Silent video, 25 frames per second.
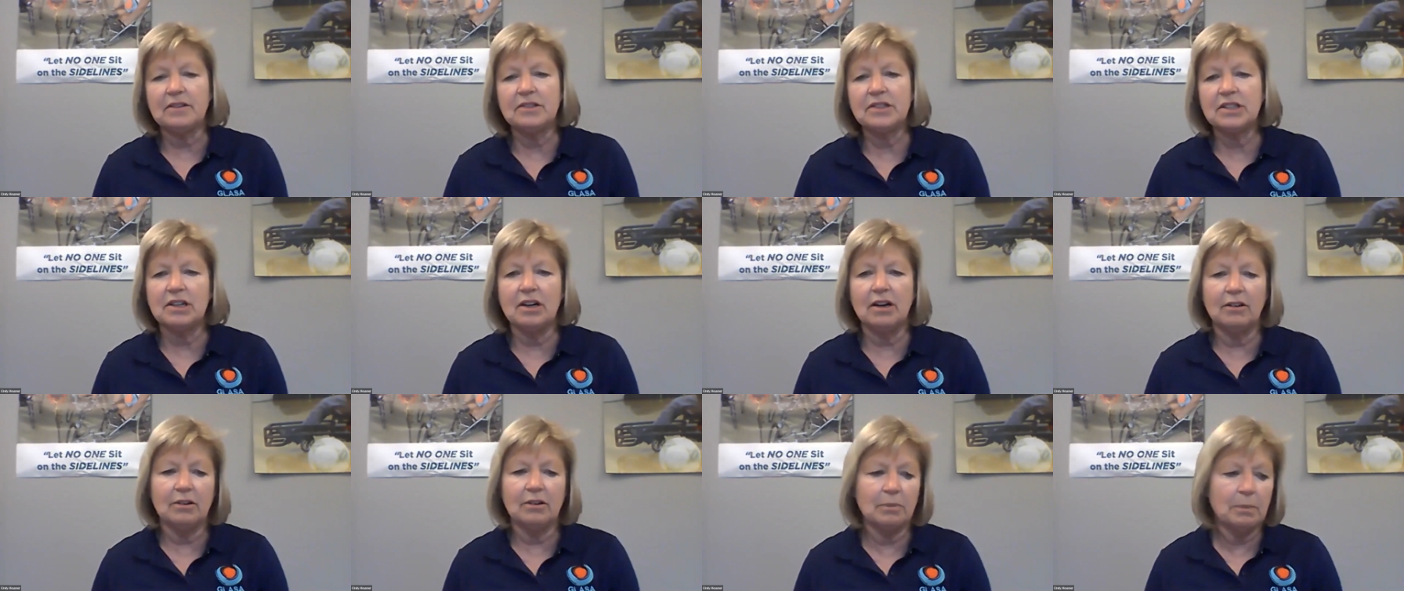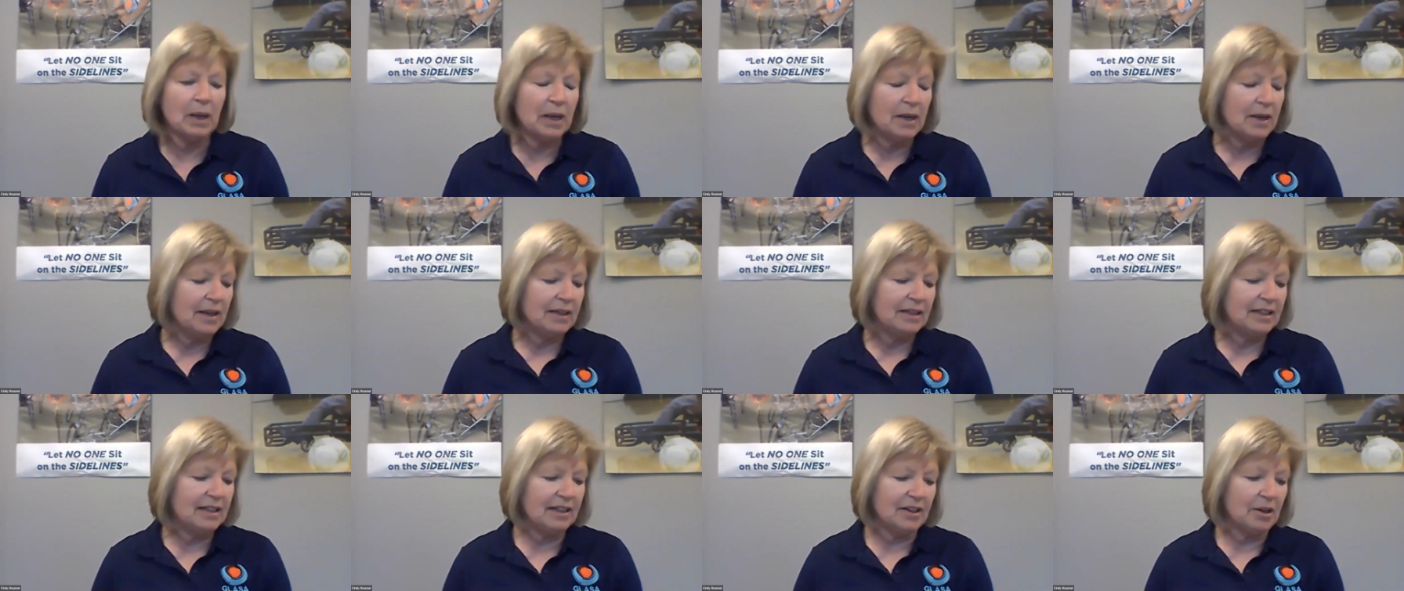So,
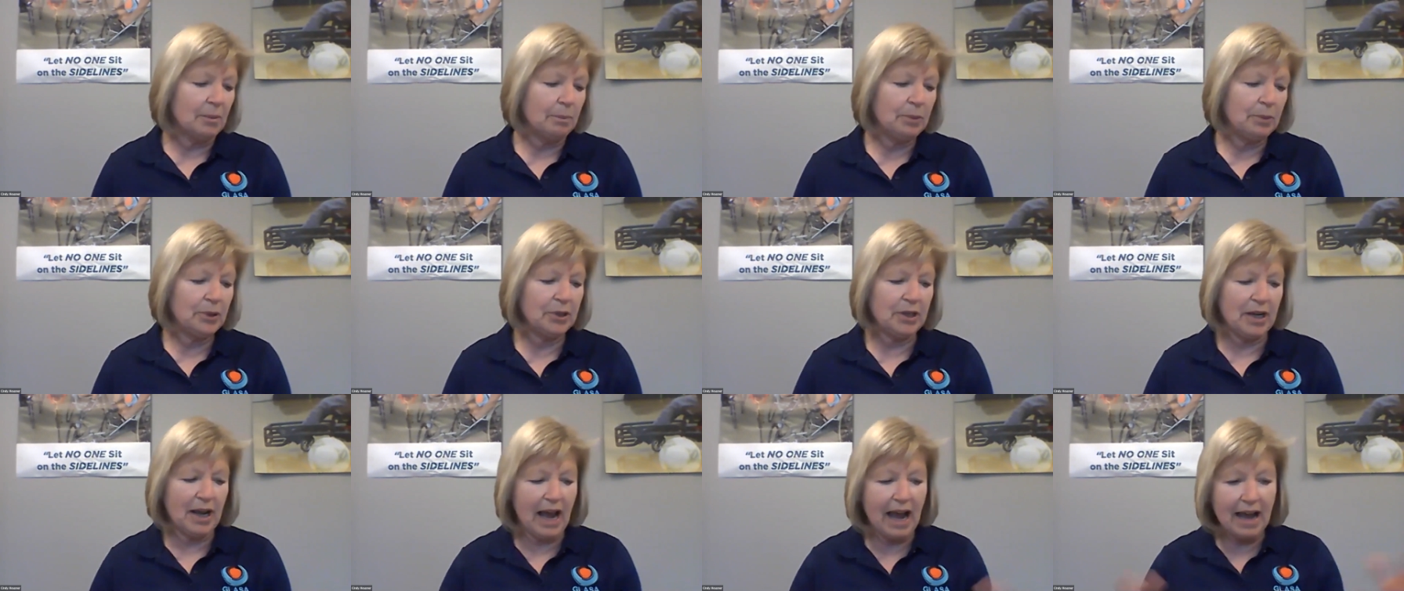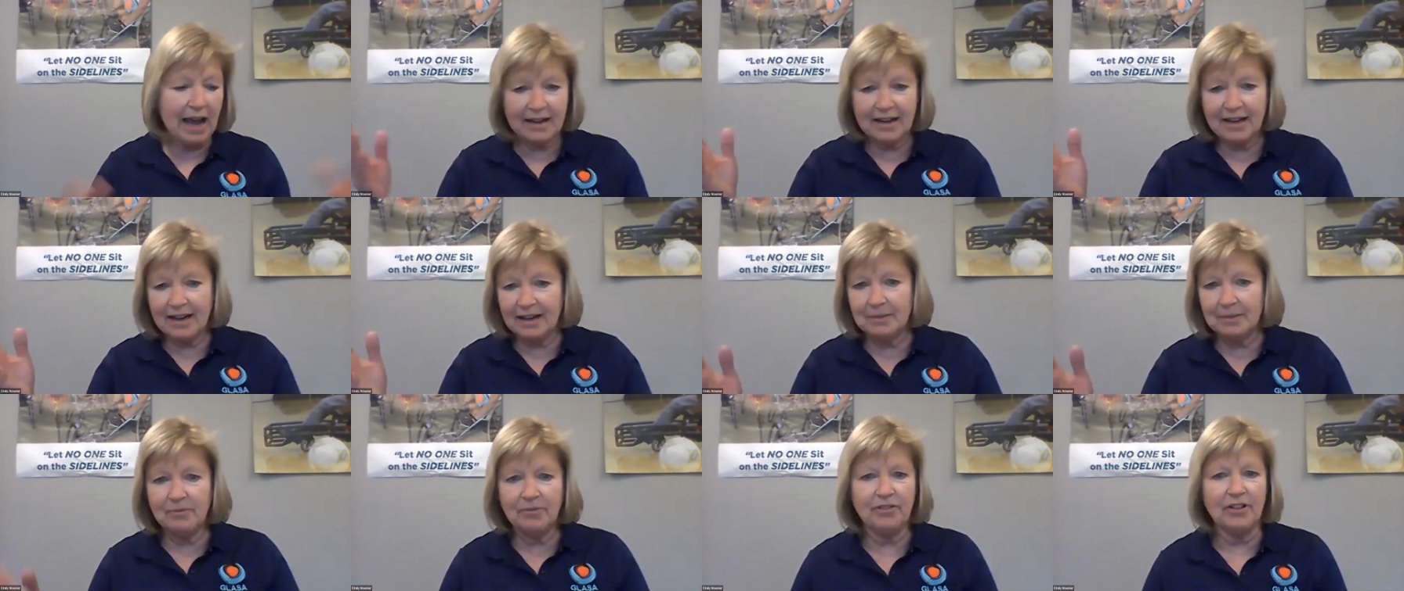you know, put hi,
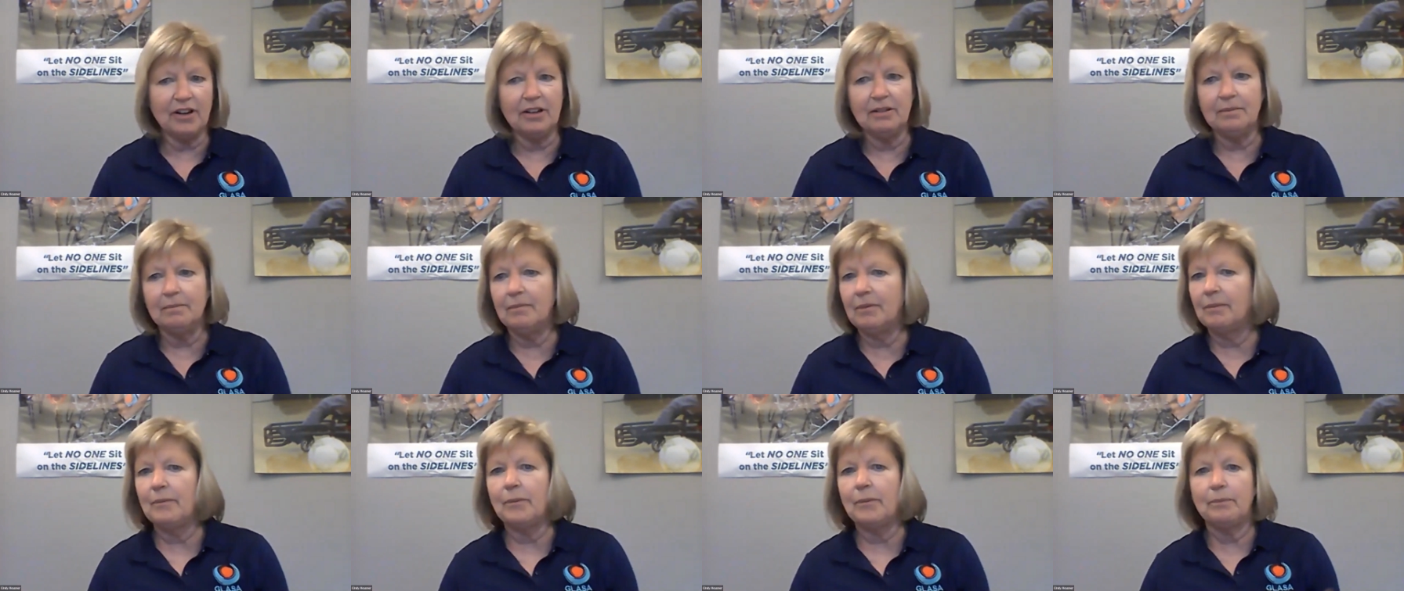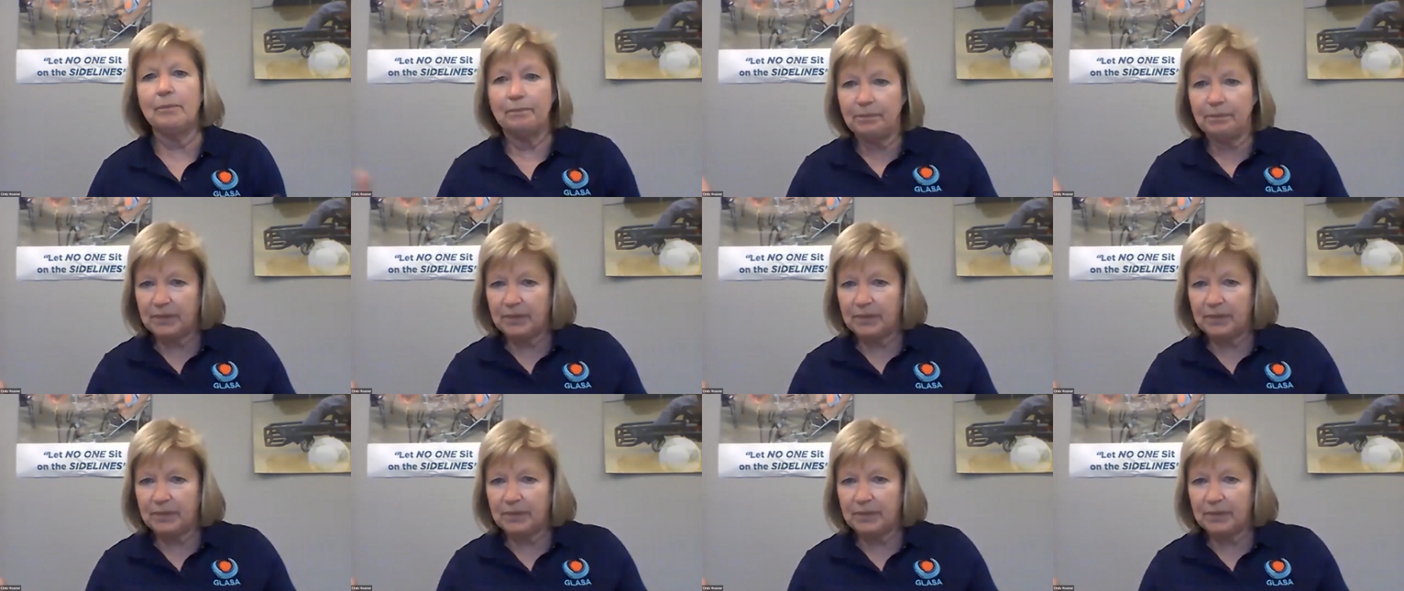I'm from